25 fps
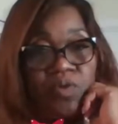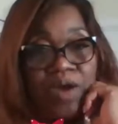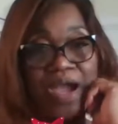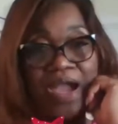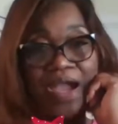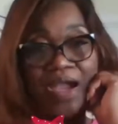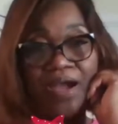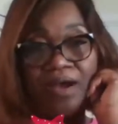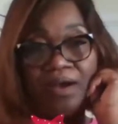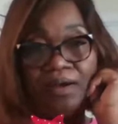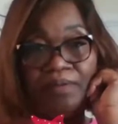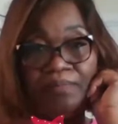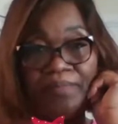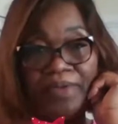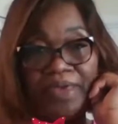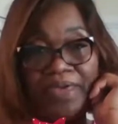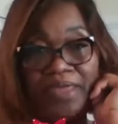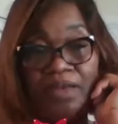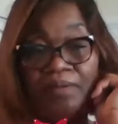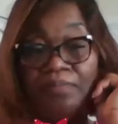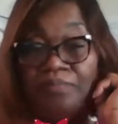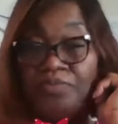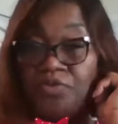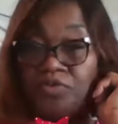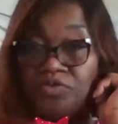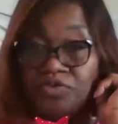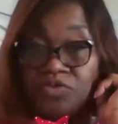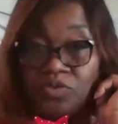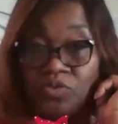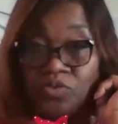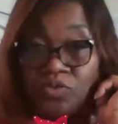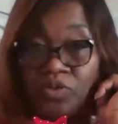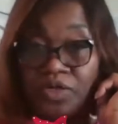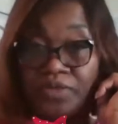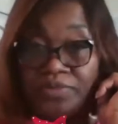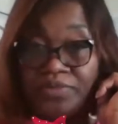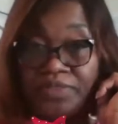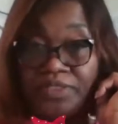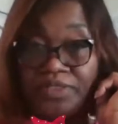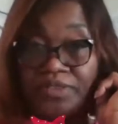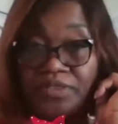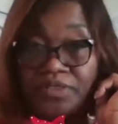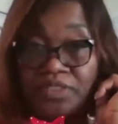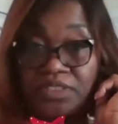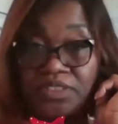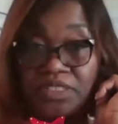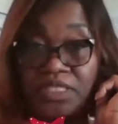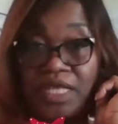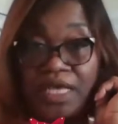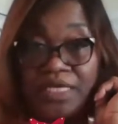why a man abuses a
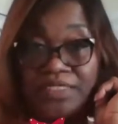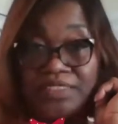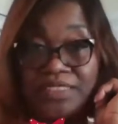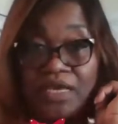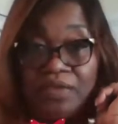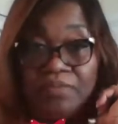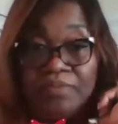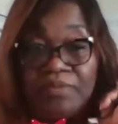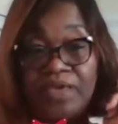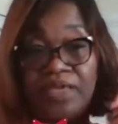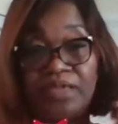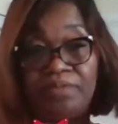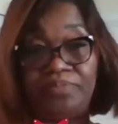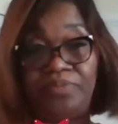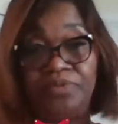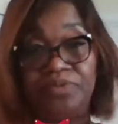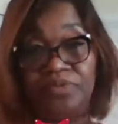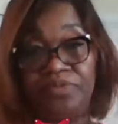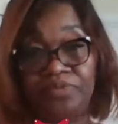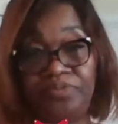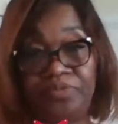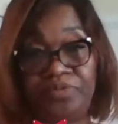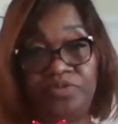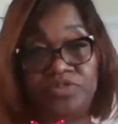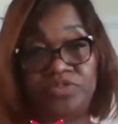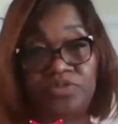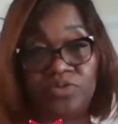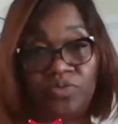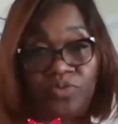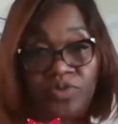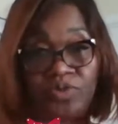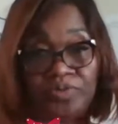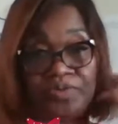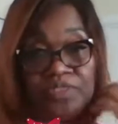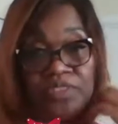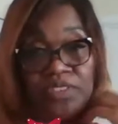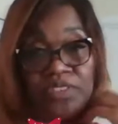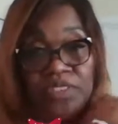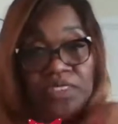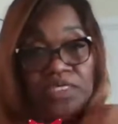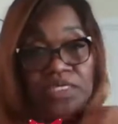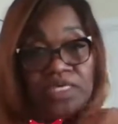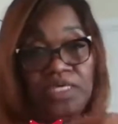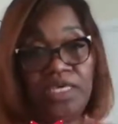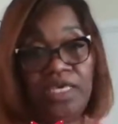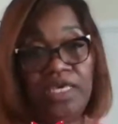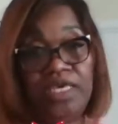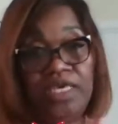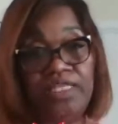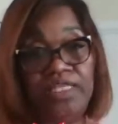woman. Because a lot of times men abuse a woman,
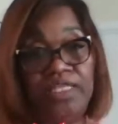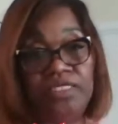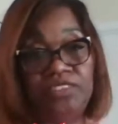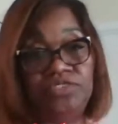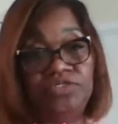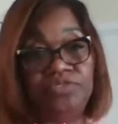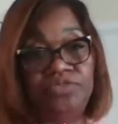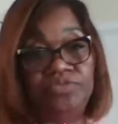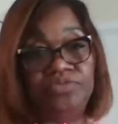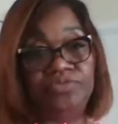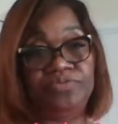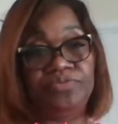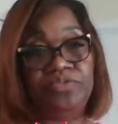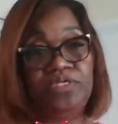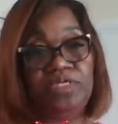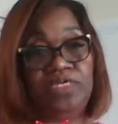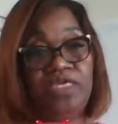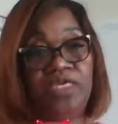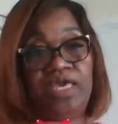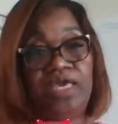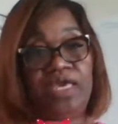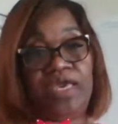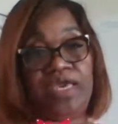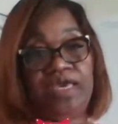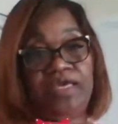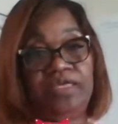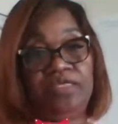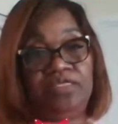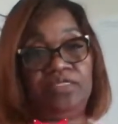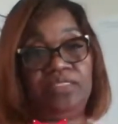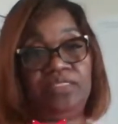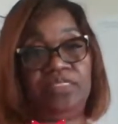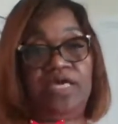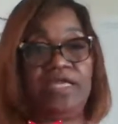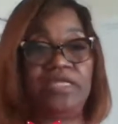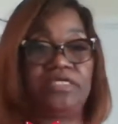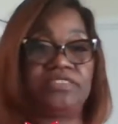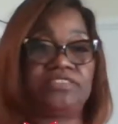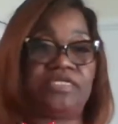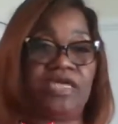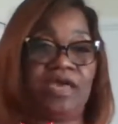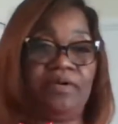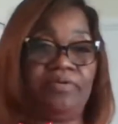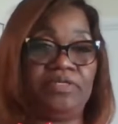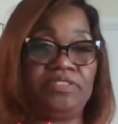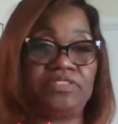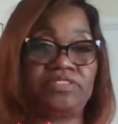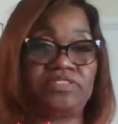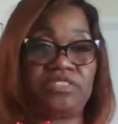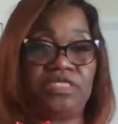and they do. And a lot of
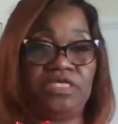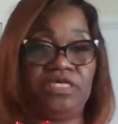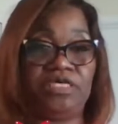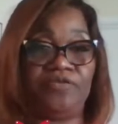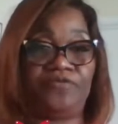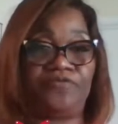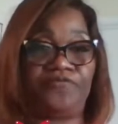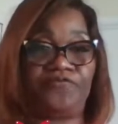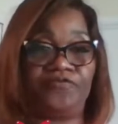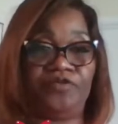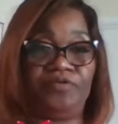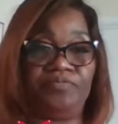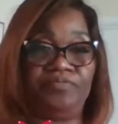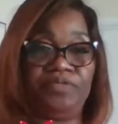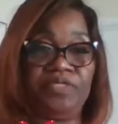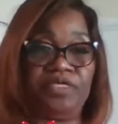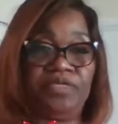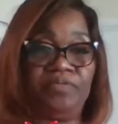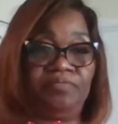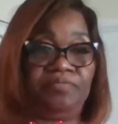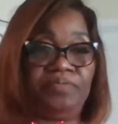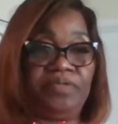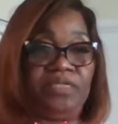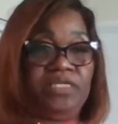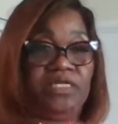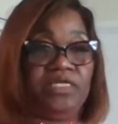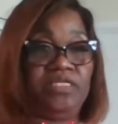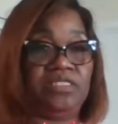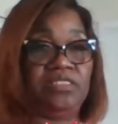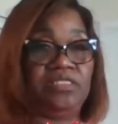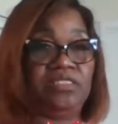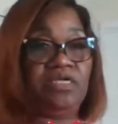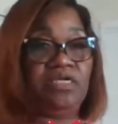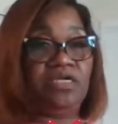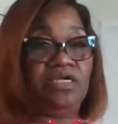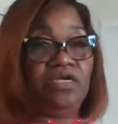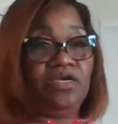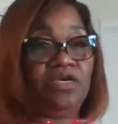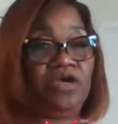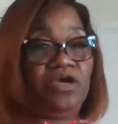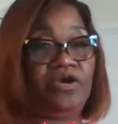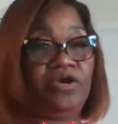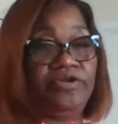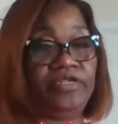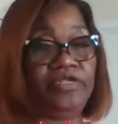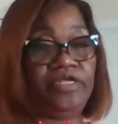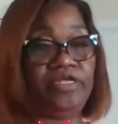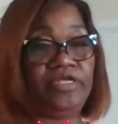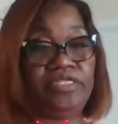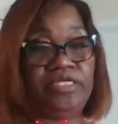times it stems from them being
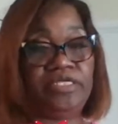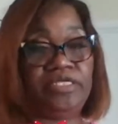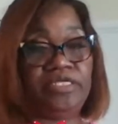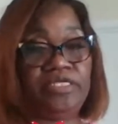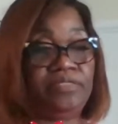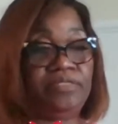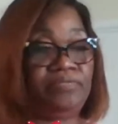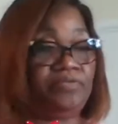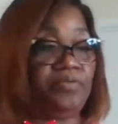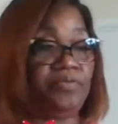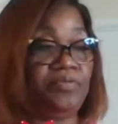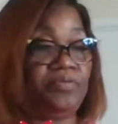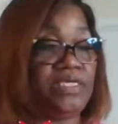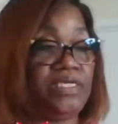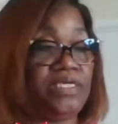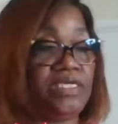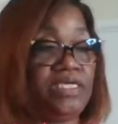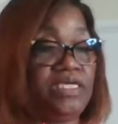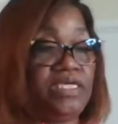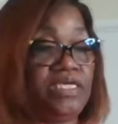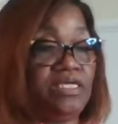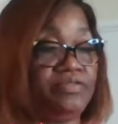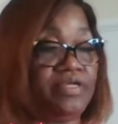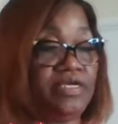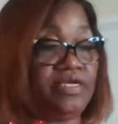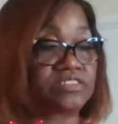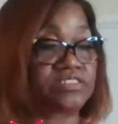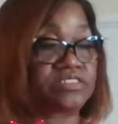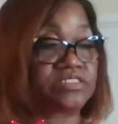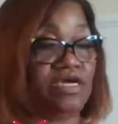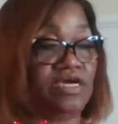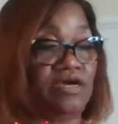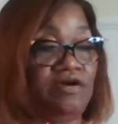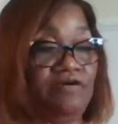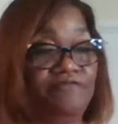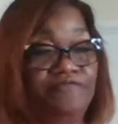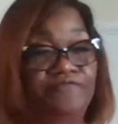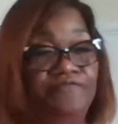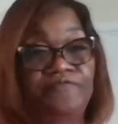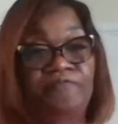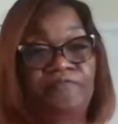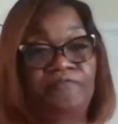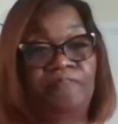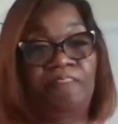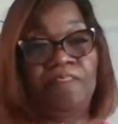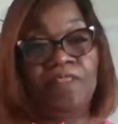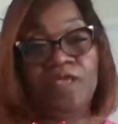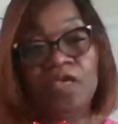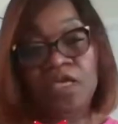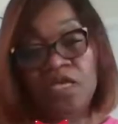hurt and need to be healed themselves.
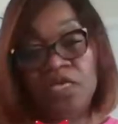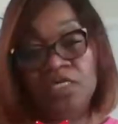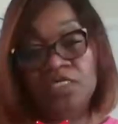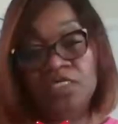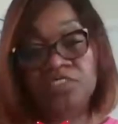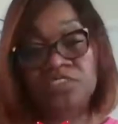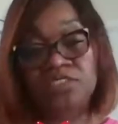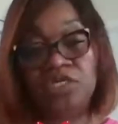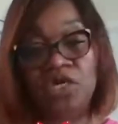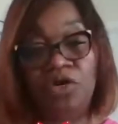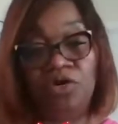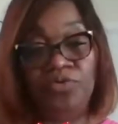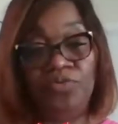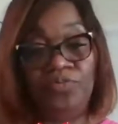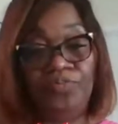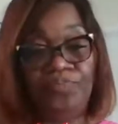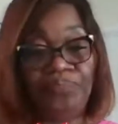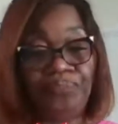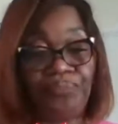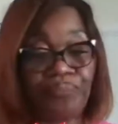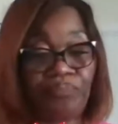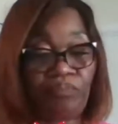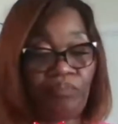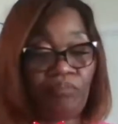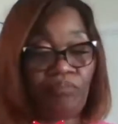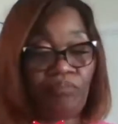So